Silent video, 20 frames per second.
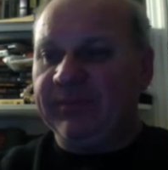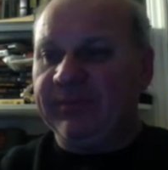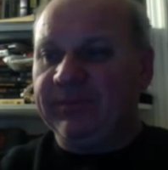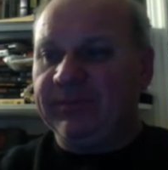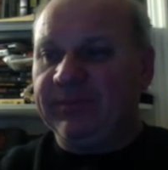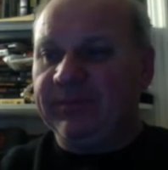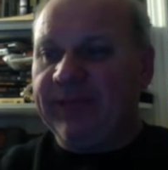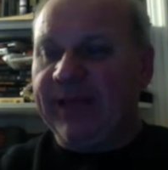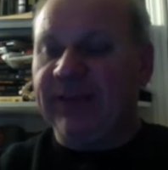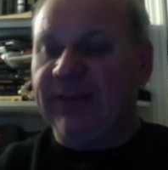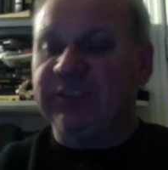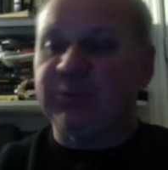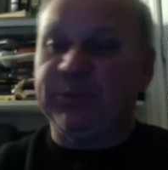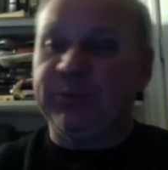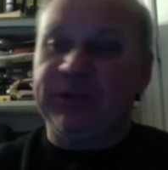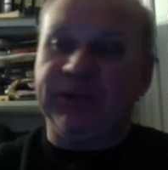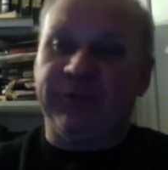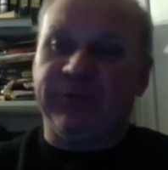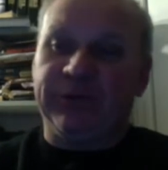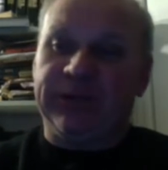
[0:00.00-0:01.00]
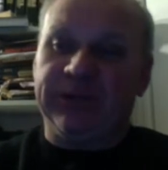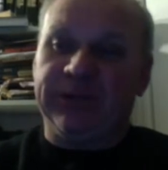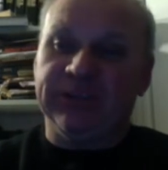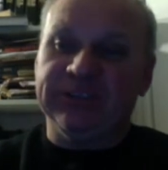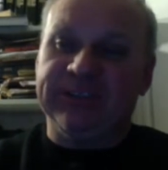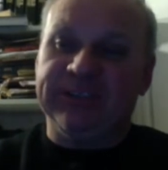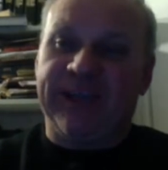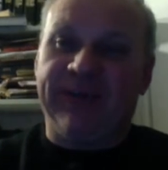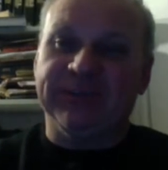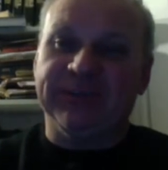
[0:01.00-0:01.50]
Now, speaking of
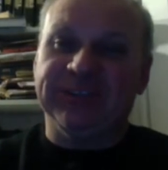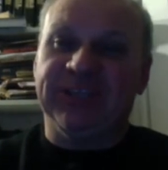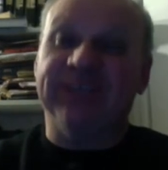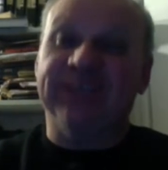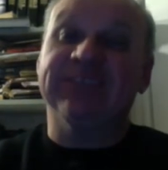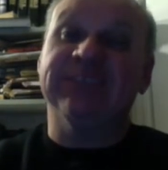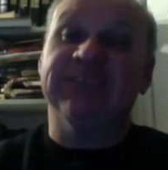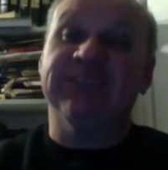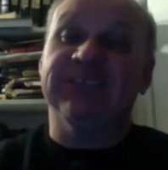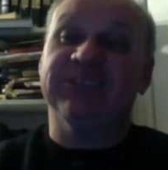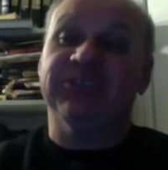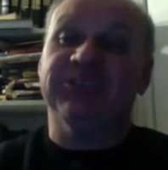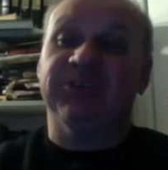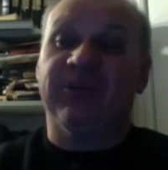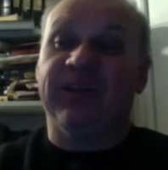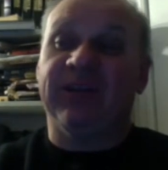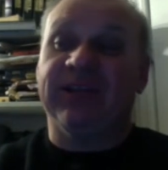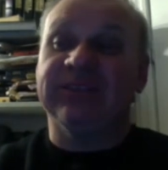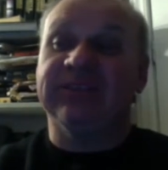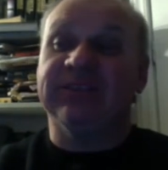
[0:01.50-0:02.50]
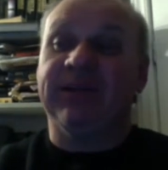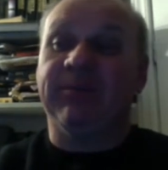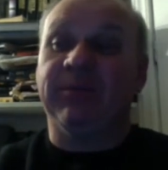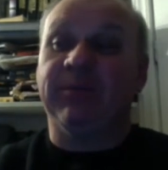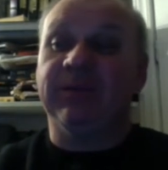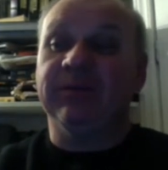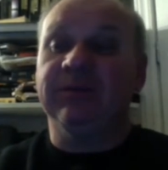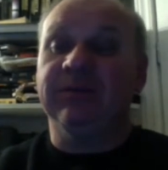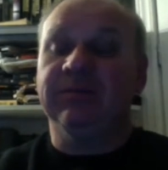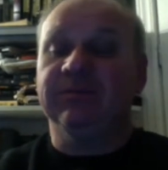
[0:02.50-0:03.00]
reunions, how would you like to see this show? Led
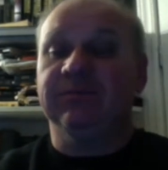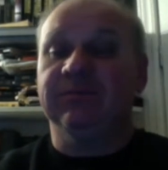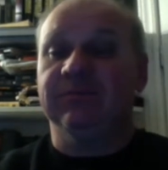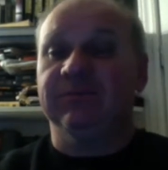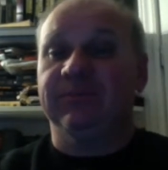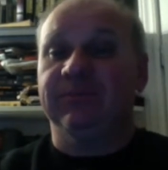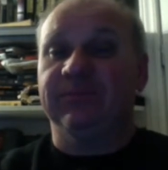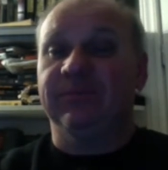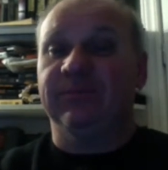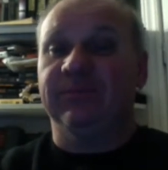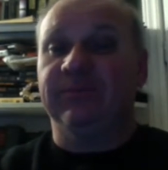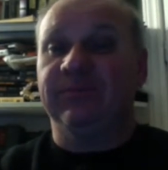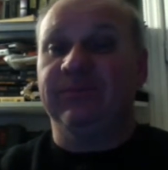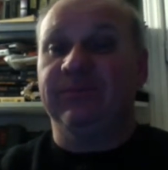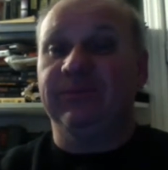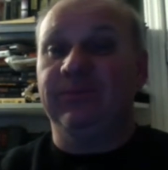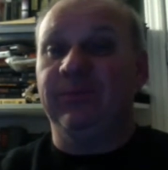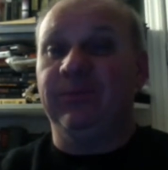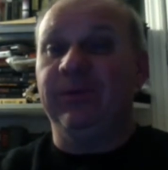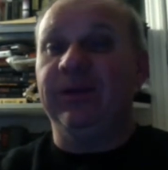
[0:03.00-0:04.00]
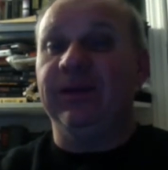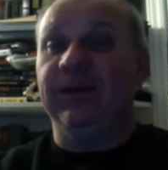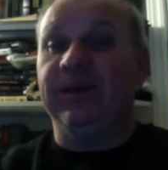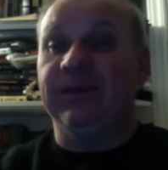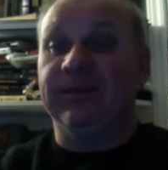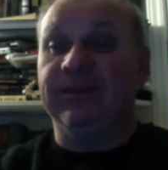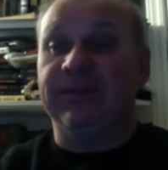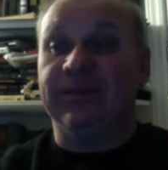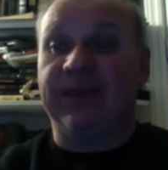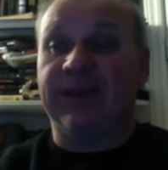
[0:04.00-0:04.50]
Zeppelin
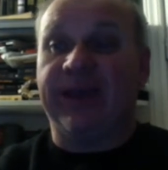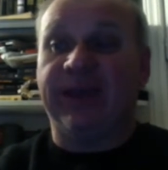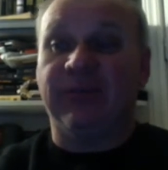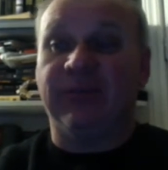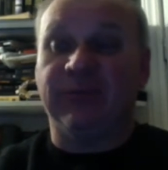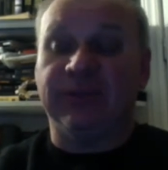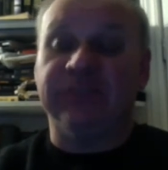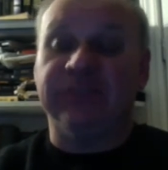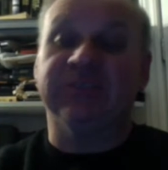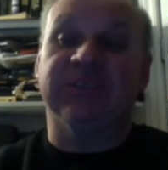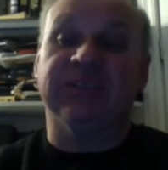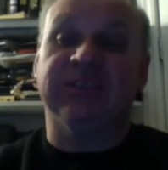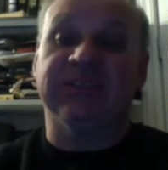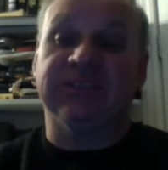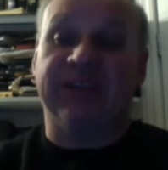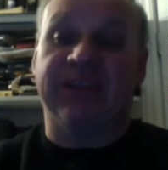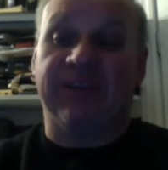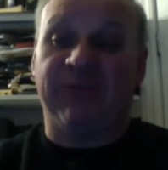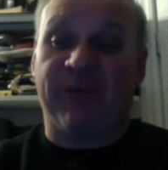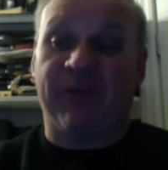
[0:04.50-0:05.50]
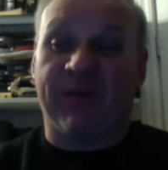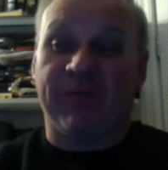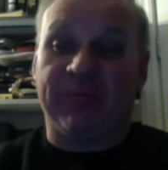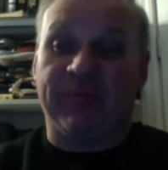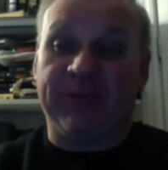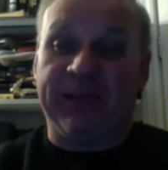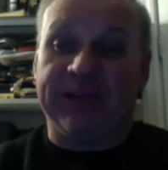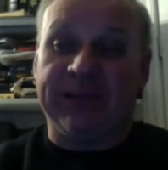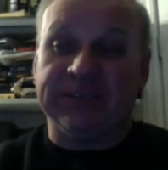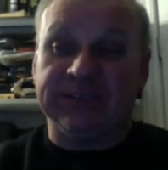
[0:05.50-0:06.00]
with Ann Wilson instead of Robert
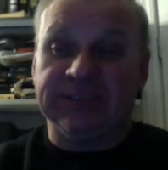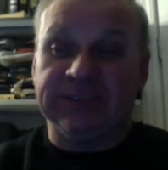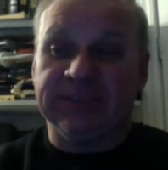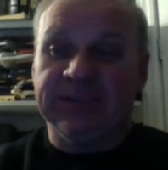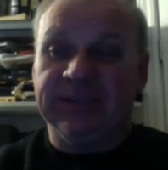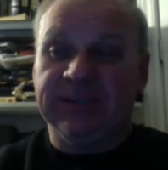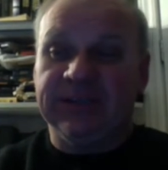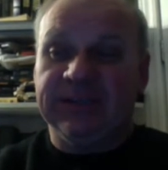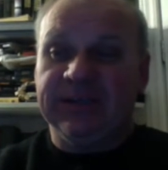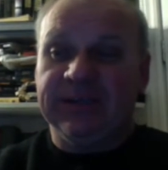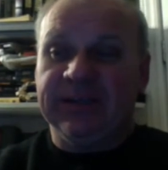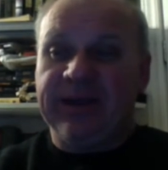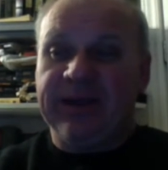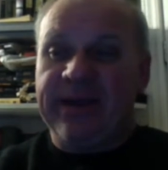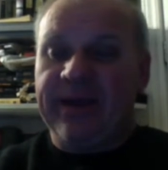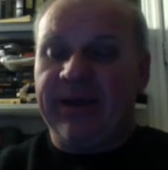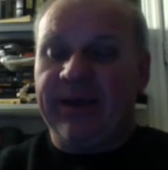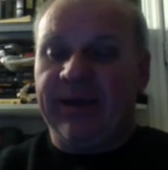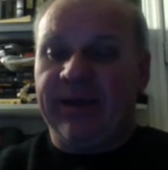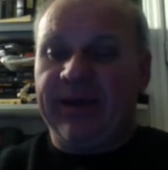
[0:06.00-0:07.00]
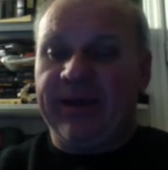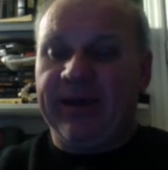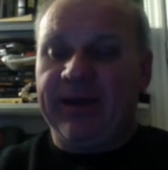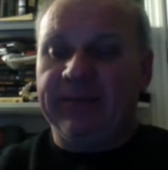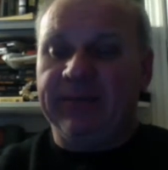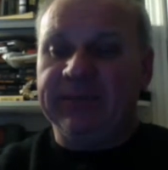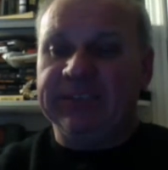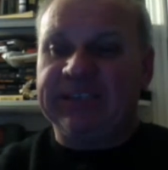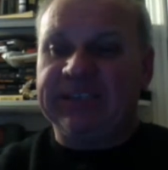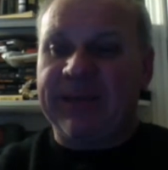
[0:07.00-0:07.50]
Plant.
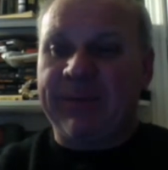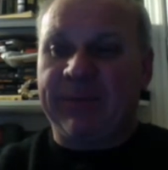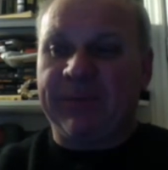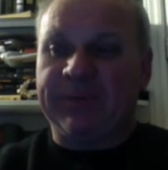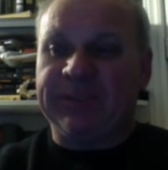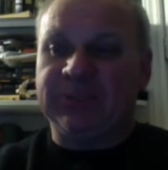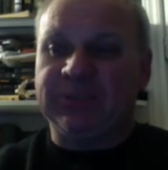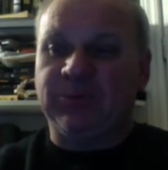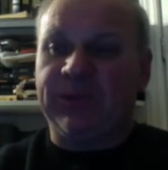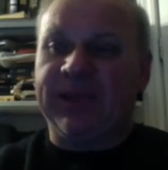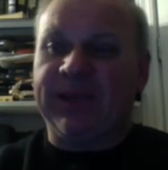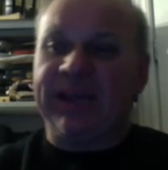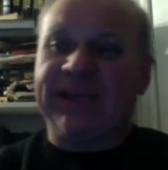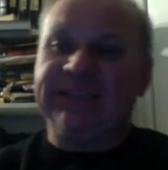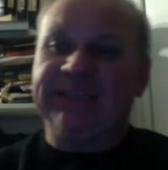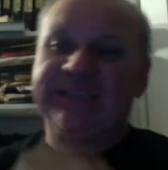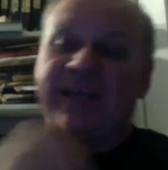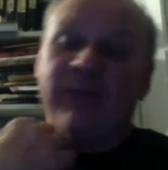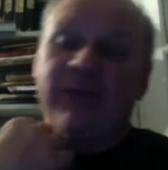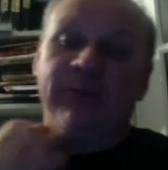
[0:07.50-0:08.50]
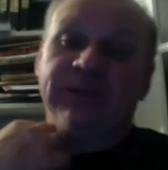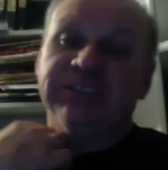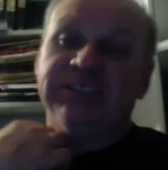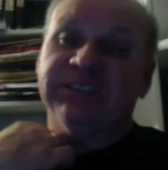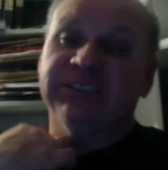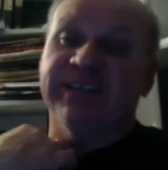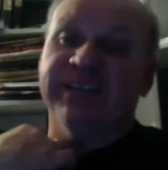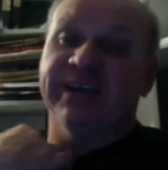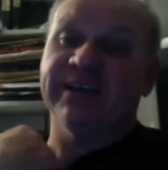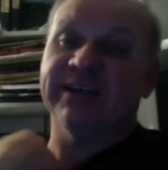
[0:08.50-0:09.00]
This came up this week. I guess Ann
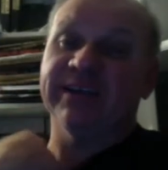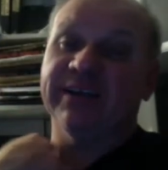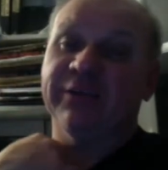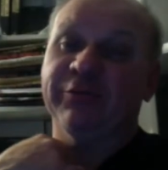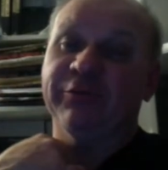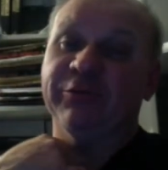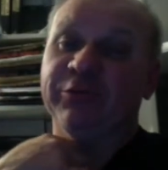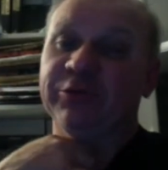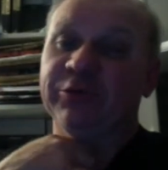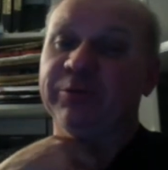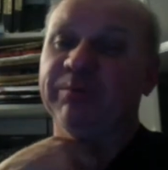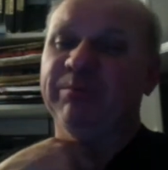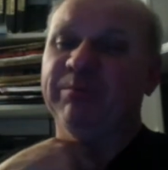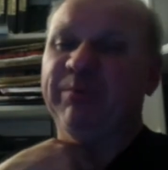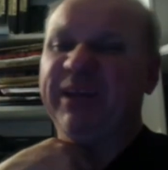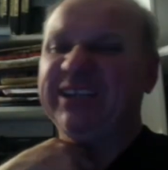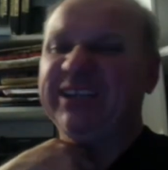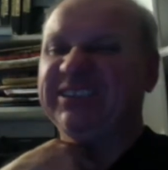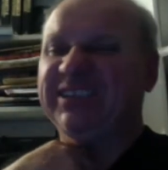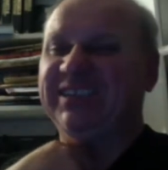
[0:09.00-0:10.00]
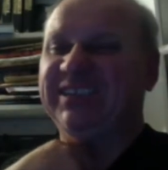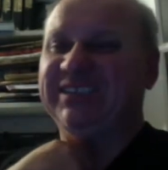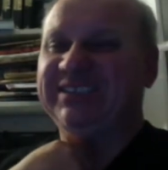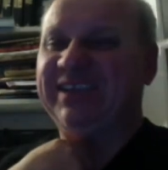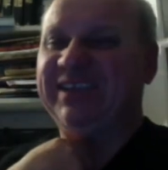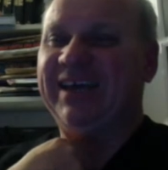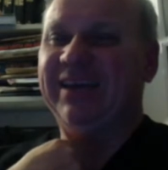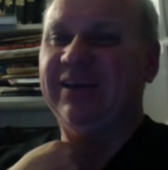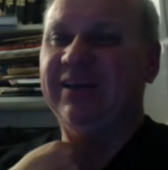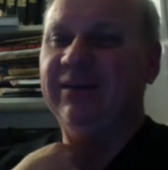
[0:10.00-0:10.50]
Wilson said in an interview, basically
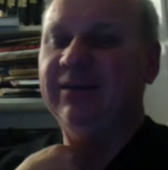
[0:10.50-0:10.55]
said,